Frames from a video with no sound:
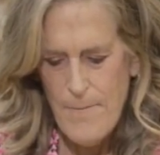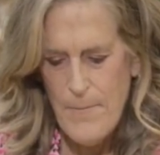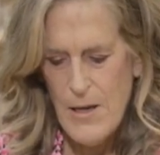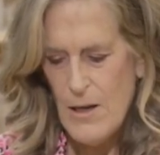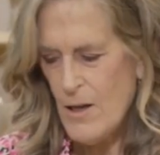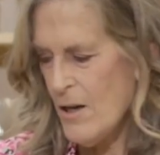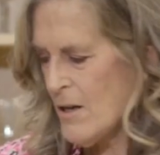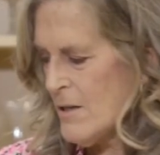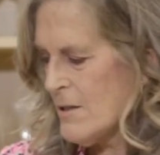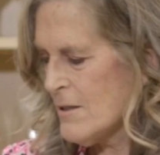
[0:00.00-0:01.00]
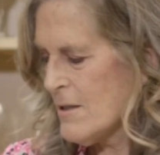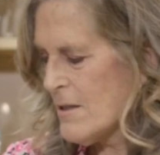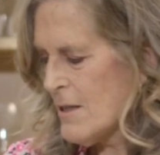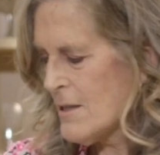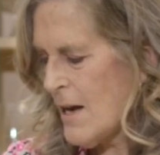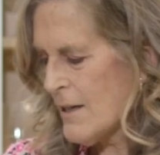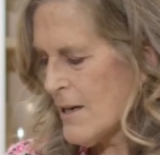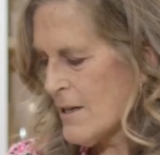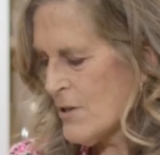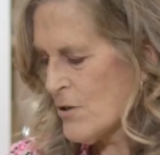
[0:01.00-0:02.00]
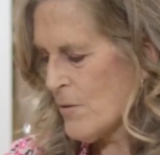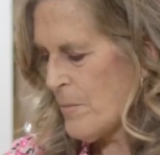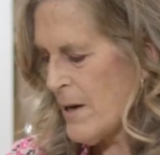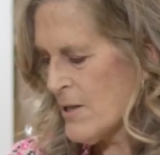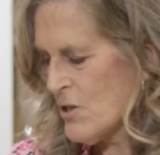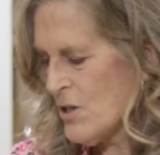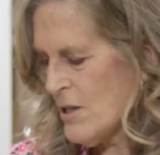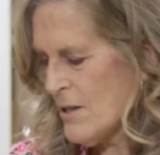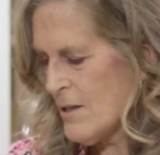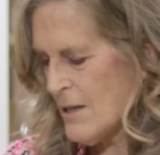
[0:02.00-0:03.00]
Because the Daikon is so pungent,